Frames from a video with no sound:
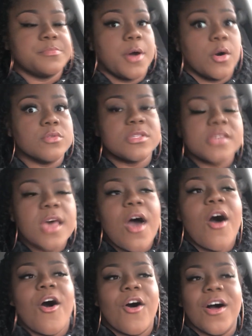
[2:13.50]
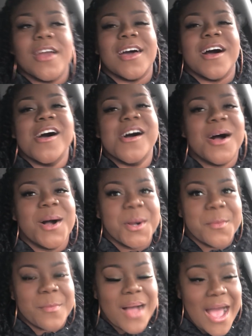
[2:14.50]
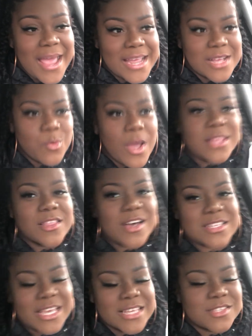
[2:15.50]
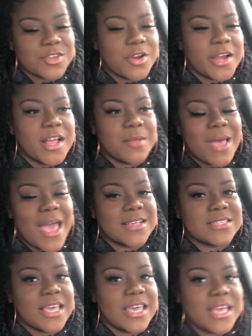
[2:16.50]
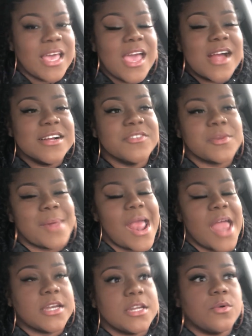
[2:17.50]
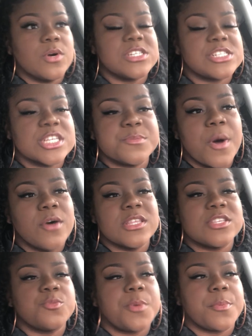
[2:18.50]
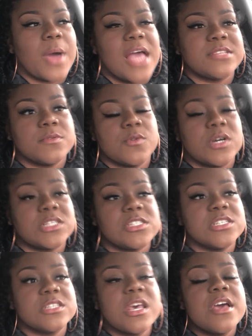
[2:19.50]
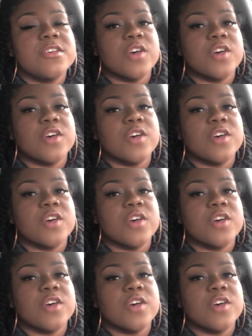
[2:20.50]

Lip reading: post on my weight loss Instagram asking if anybody had any questions, but only 2 people asked me questions,